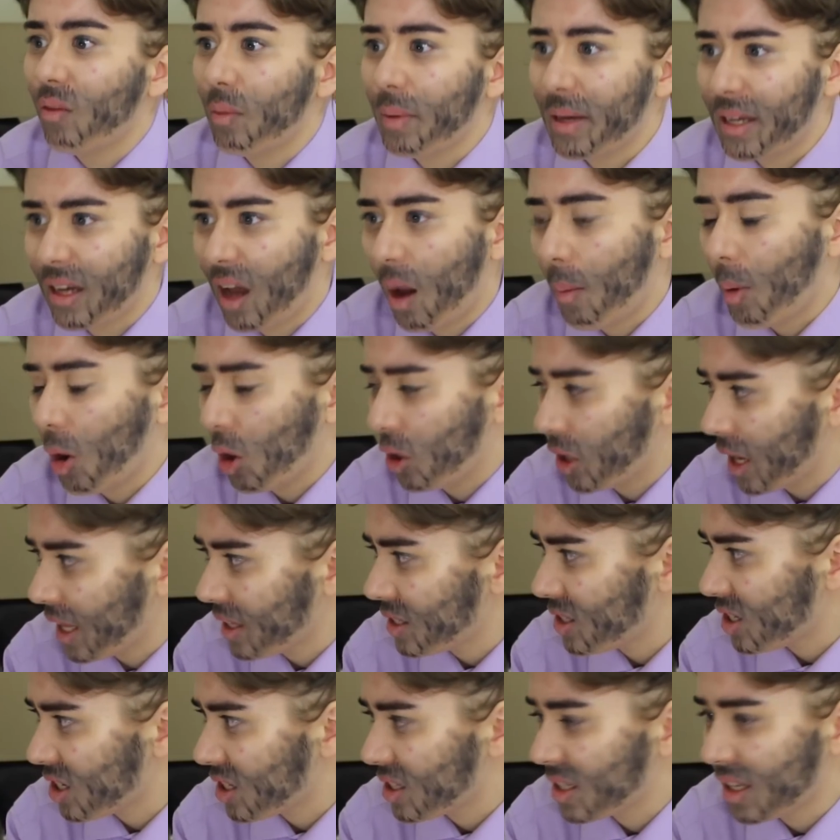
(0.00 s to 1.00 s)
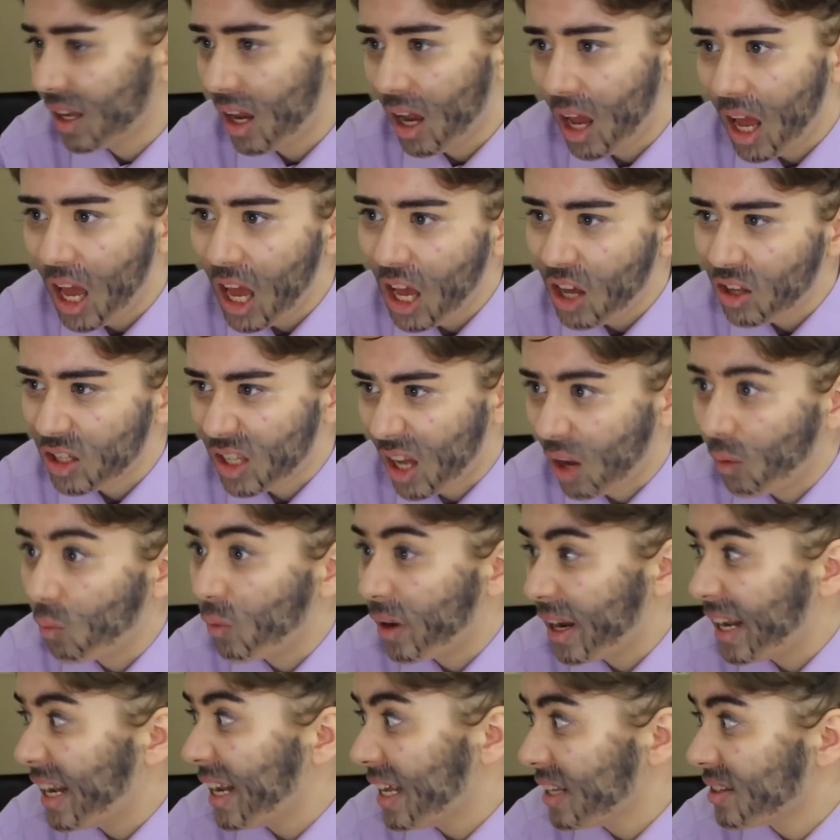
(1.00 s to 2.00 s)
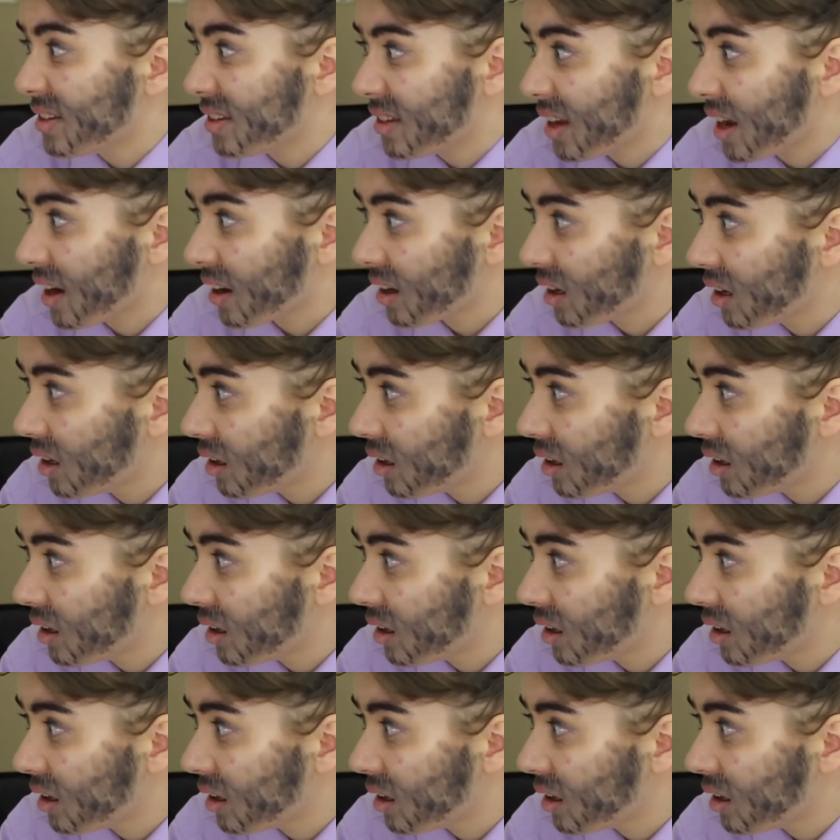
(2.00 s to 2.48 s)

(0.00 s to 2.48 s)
I mean, come on, it's unrealistic.